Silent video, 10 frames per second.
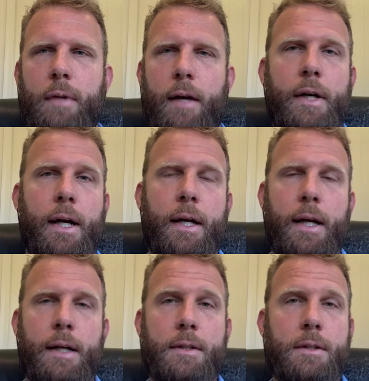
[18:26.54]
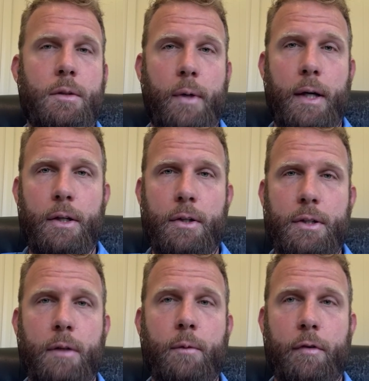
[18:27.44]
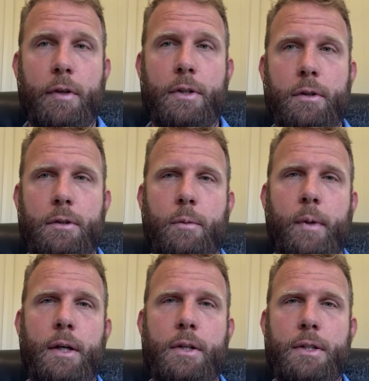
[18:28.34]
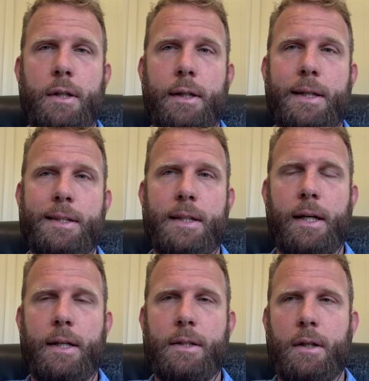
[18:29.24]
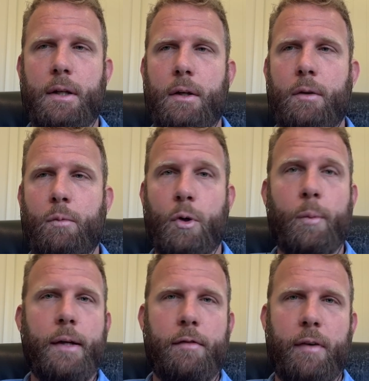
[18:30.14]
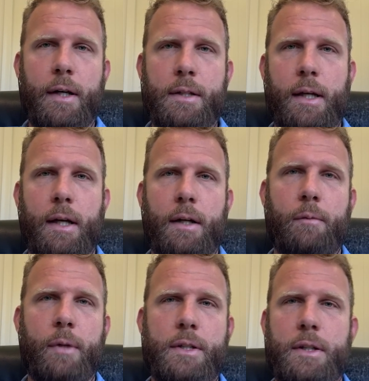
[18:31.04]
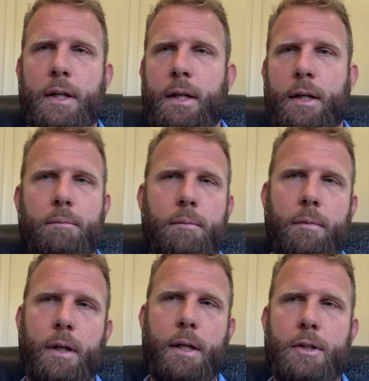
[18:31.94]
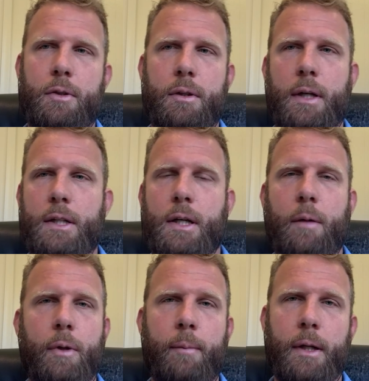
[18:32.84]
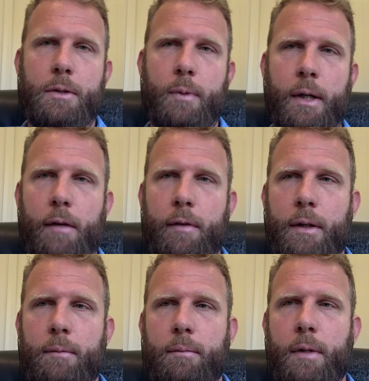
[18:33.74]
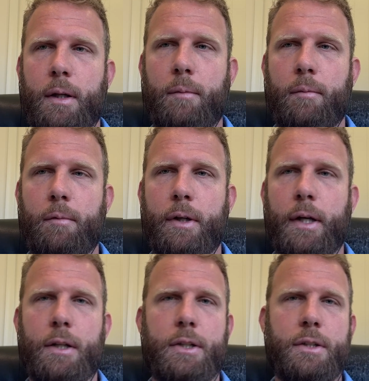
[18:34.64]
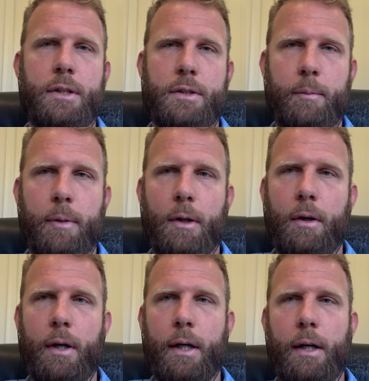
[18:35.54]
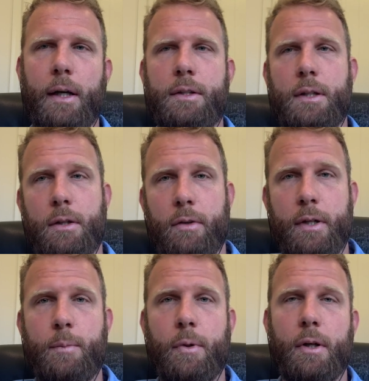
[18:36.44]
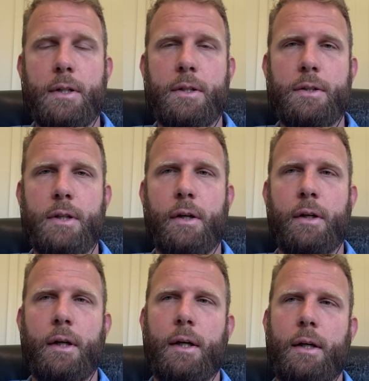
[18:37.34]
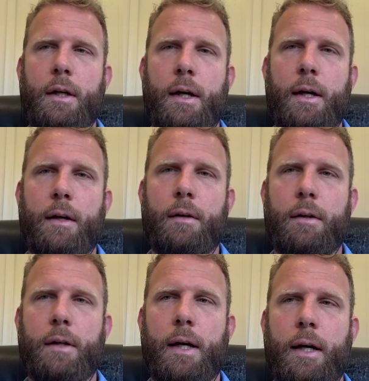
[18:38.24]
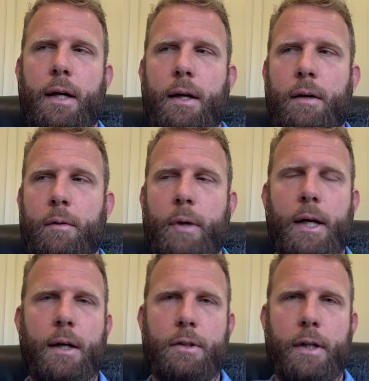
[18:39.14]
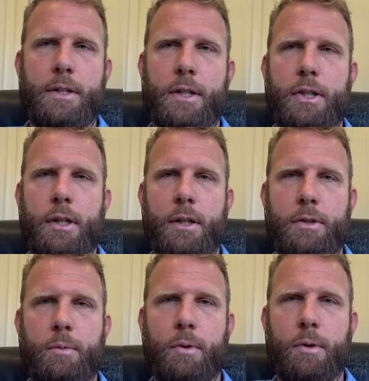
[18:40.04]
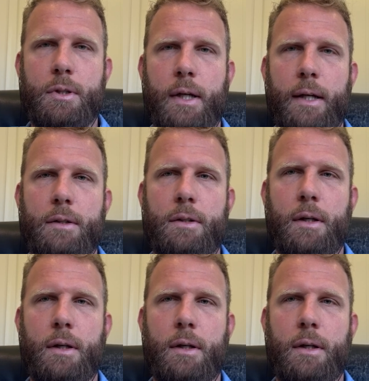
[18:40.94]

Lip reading: everyday gases that we're using and refrigerants that we're using these days will be phased out, and we're seeing it each couple of months. We're having reductions in supply and hence increased prices. So, they are, and we are transitioning towards that,